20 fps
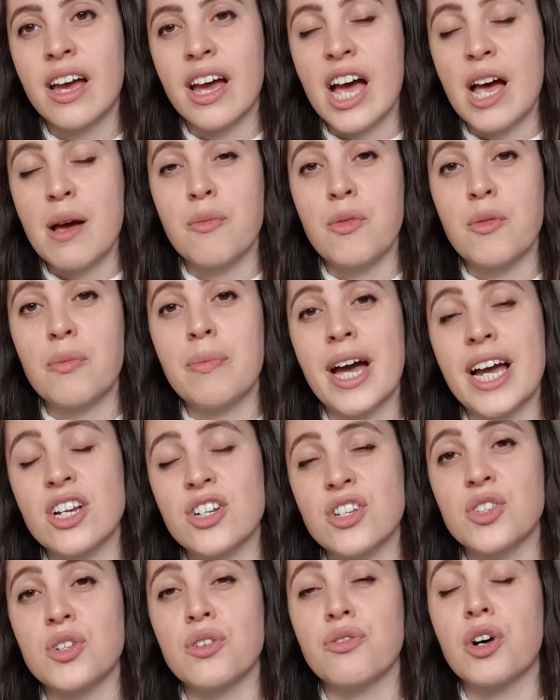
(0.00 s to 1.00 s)
and
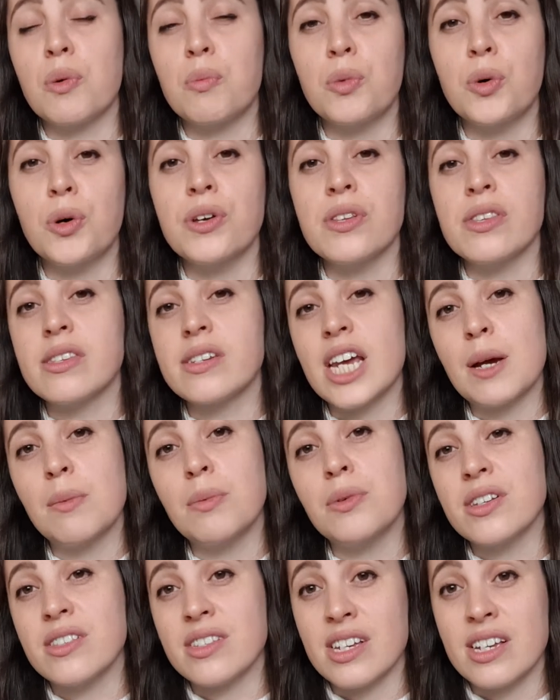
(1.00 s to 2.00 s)
patients who've got more
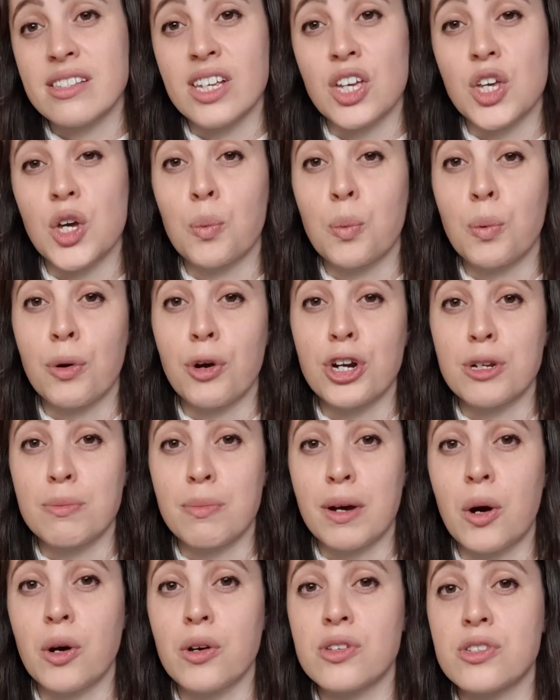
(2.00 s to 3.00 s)
unstable disease that you're worried
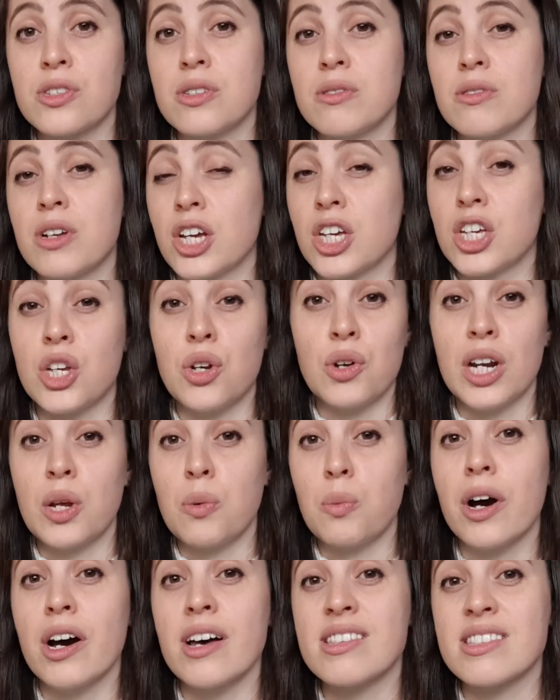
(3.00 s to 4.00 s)
about acutely
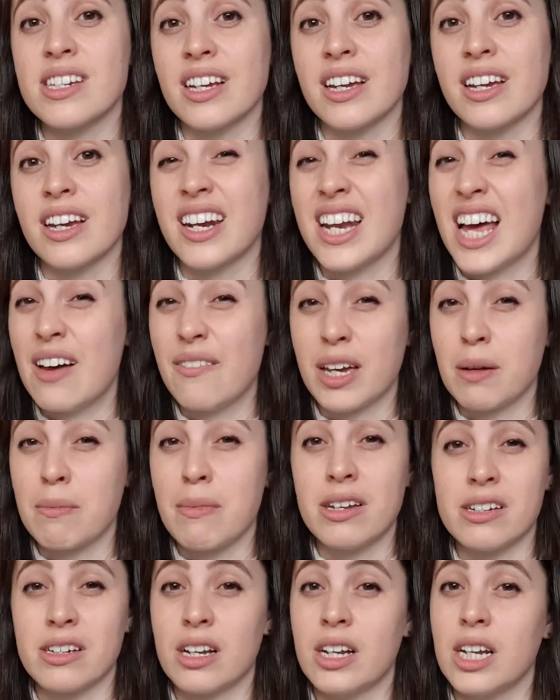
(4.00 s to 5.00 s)
worsening and having a
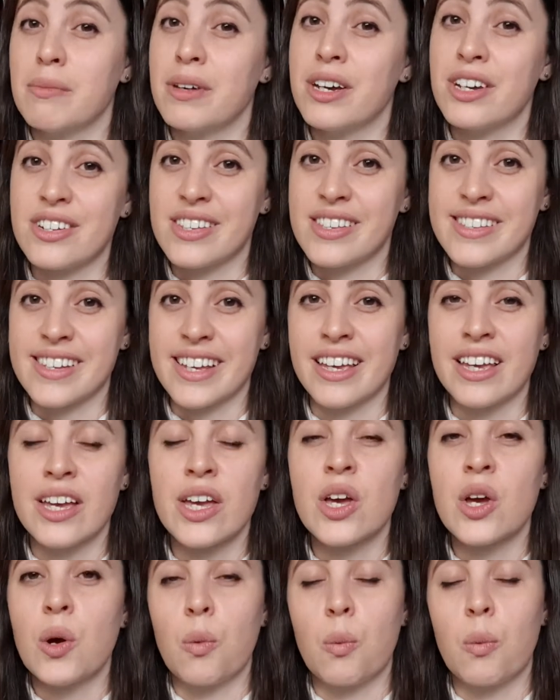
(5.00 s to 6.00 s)
medical emergency,
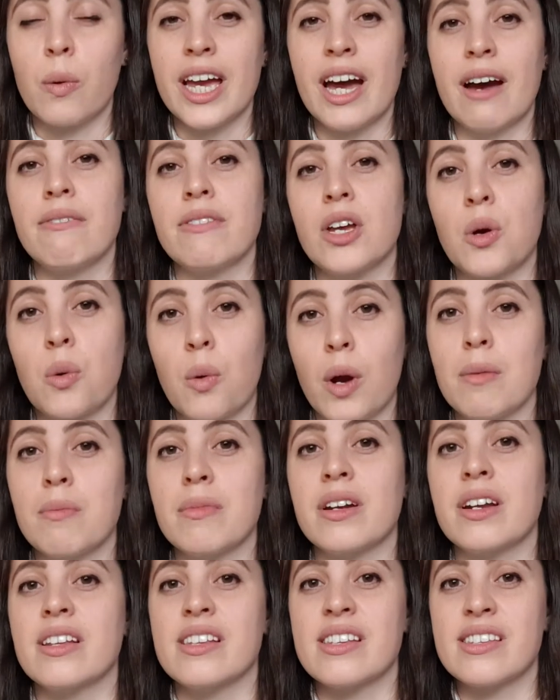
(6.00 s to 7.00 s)
we have the
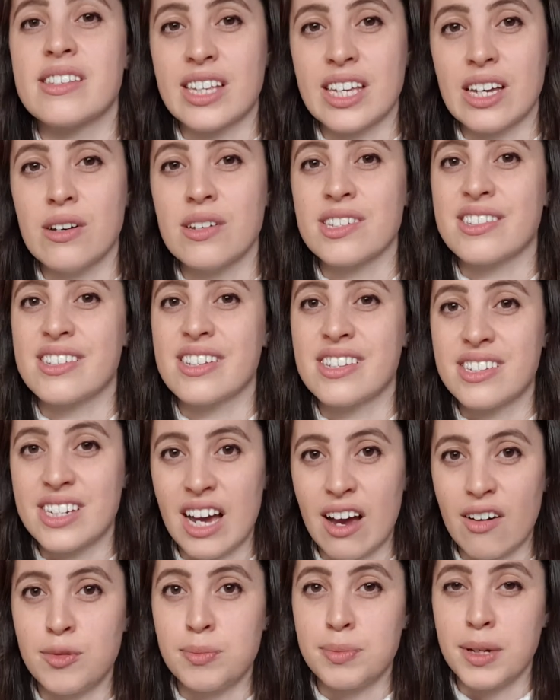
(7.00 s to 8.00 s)
equipment and the skills and the
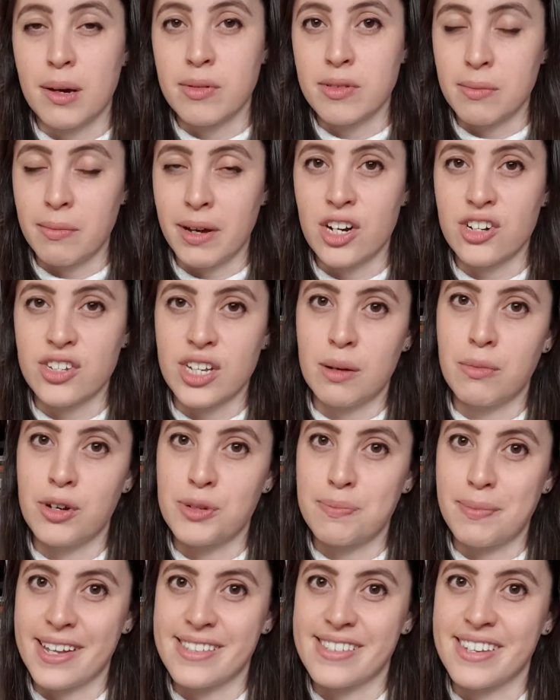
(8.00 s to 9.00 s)
staff to be able to manage that
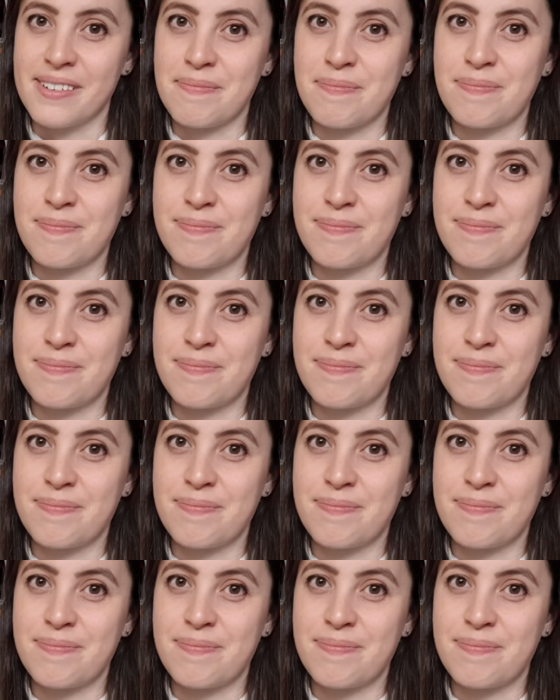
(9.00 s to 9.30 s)
much better.